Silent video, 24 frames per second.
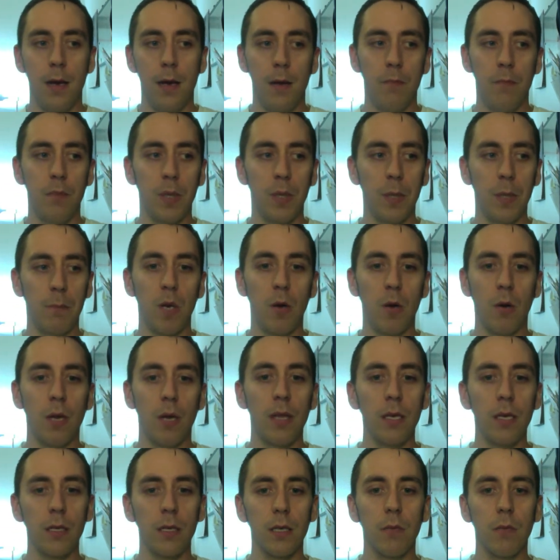But I
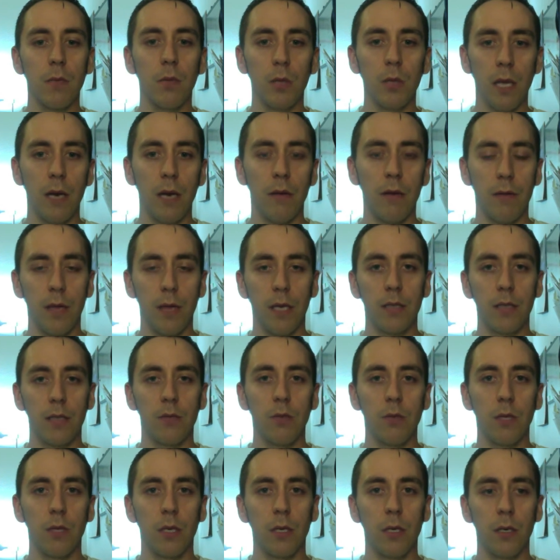think a double layer thing is
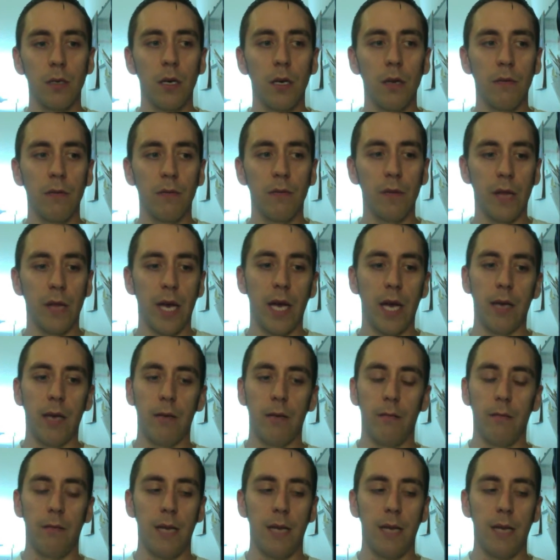really good for that.